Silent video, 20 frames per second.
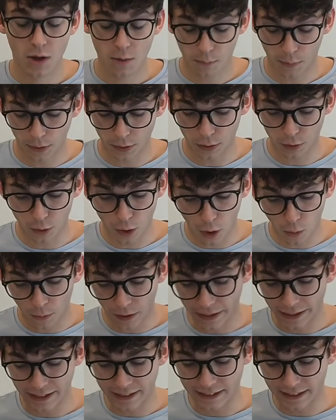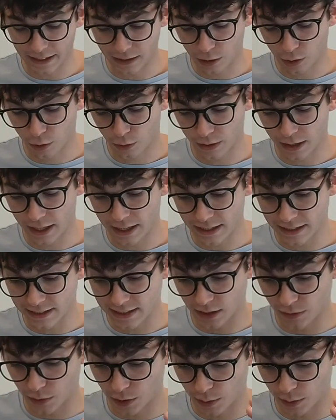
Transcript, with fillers: But you know what he didn't create until